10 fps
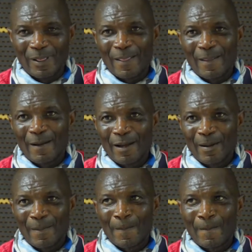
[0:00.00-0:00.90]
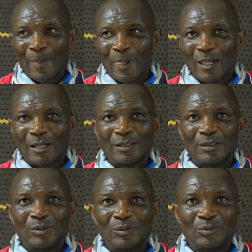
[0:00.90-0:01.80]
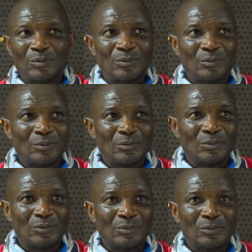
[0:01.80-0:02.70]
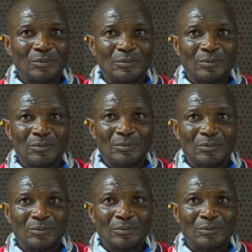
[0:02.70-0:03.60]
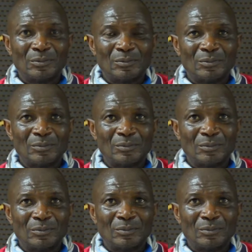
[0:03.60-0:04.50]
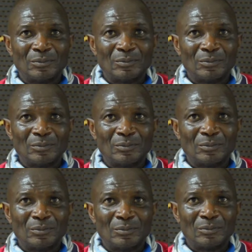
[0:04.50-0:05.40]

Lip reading: Nothing is said.